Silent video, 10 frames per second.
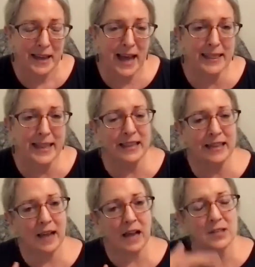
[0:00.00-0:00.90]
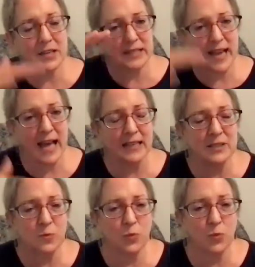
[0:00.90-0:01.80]
and then understand
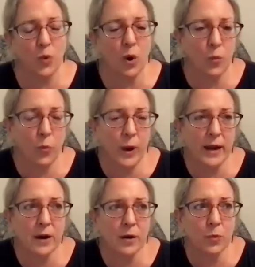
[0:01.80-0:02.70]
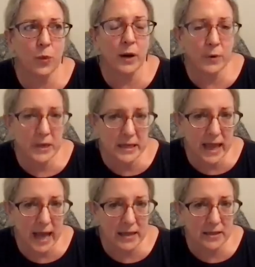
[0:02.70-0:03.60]
where we need to
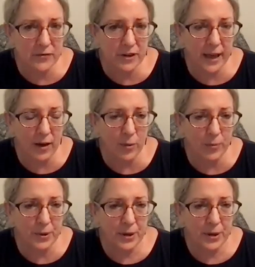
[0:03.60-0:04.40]
ask for help,